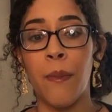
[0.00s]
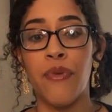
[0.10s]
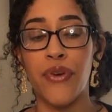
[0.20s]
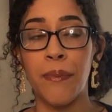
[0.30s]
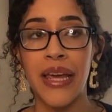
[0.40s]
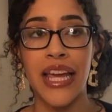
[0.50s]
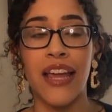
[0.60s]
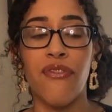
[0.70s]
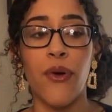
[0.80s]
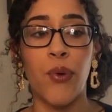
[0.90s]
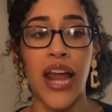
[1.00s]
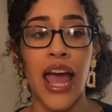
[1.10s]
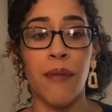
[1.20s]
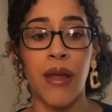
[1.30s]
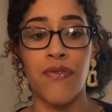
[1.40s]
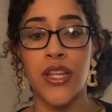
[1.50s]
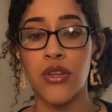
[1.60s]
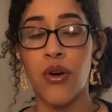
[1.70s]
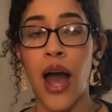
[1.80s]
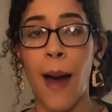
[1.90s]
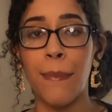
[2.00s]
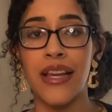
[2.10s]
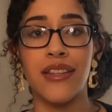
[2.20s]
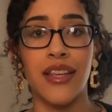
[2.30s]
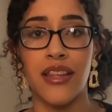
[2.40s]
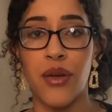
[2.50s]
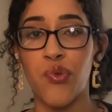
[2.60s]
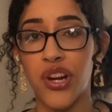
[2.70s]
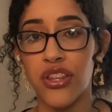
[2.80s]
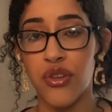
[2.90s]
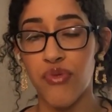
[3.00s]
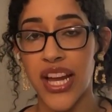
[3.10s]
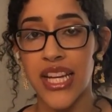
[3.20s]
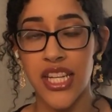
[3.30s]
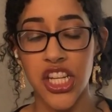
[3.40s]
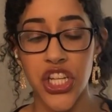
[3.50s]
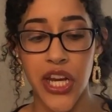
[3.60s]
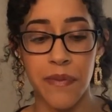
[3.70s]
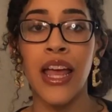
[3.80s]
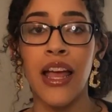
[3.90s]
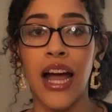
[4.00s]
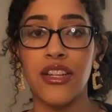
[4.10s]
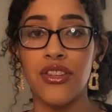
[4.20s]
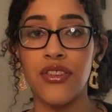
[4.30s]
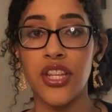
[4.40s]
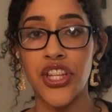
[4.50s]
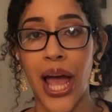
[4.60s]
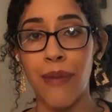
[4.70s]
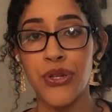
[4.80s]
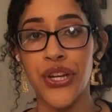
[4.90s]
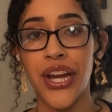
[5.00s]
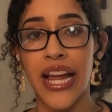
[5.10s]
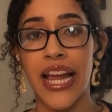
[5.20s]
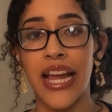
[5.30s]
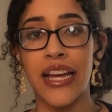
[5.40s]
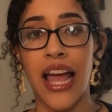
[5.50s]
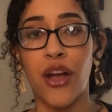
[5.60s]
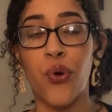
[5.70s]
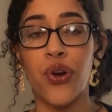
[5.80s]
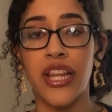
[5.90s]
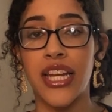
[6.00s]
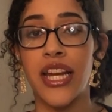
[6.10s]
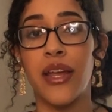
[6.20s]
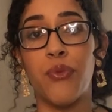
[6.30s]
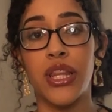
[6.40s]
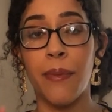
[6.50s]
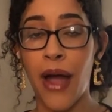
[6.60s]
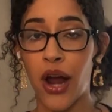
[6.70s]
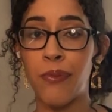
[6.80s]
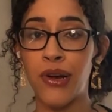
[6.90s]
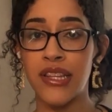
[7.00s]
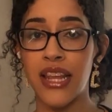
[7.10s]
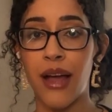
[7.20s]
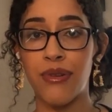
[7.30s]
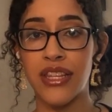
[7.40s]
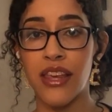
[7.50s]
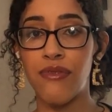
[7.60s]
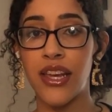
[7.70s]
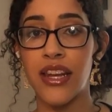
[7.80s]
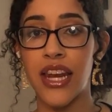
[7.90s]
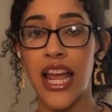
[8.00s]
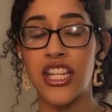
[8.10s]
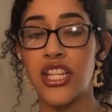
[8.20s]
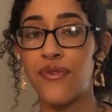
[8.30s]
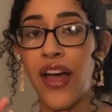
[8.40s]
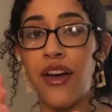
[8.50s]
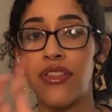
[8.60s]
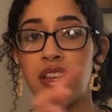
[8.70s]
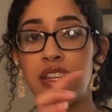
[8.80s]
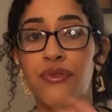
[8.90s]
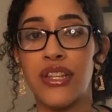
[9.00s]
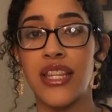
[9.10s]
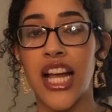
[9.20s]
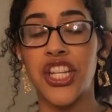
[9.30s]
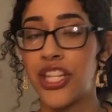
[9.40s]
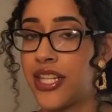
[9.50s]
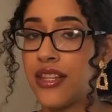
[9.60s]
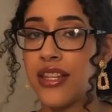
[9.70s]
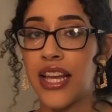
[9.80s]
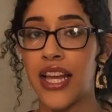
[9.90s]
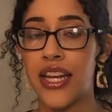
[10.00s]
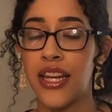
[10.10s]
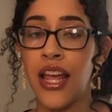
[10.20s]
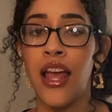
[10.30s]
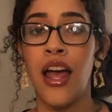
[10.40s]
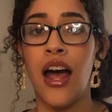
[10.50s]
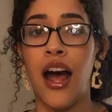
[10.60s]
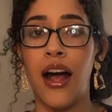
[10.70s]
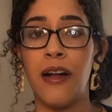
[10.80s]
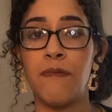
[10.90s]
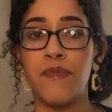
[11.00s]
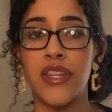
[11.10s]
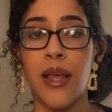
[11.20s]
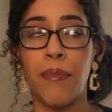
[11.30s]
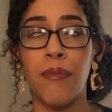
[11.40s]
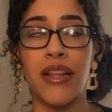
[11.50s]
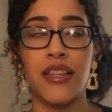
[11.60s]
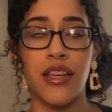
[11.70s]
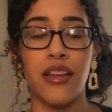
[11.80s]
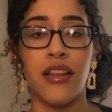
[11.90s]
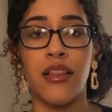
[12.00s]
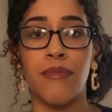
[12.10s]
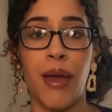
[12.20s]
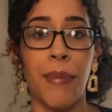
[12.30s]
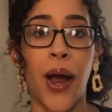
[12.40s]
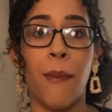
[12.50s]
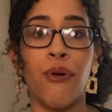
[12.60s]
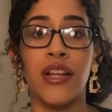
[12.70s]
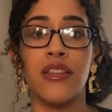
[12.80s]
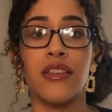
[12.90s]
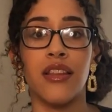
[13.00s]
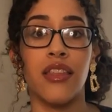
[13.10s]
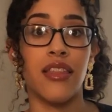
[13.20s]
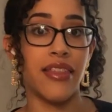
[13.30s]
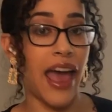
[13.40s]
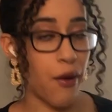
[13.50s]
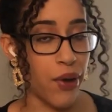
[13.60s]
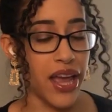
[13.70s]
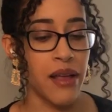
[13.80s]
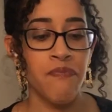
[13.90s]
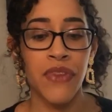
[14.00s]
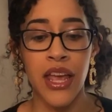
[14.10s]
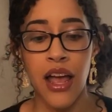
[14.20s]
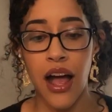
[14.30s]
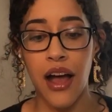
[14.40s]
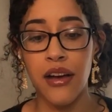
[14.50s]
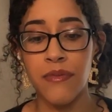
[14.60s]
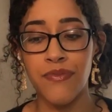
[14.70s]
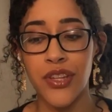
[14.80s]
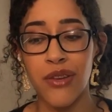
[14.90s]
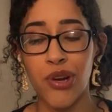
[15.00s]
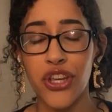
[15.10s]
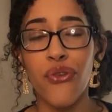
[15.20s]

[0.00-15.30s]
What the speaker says: For me, when I had my physical copies and they weren't the right edition, I just used the chapter and I correlated it with the PowerPoints that I was given, and I just found the different sections and supplemented my PowerPoints that way. What you'll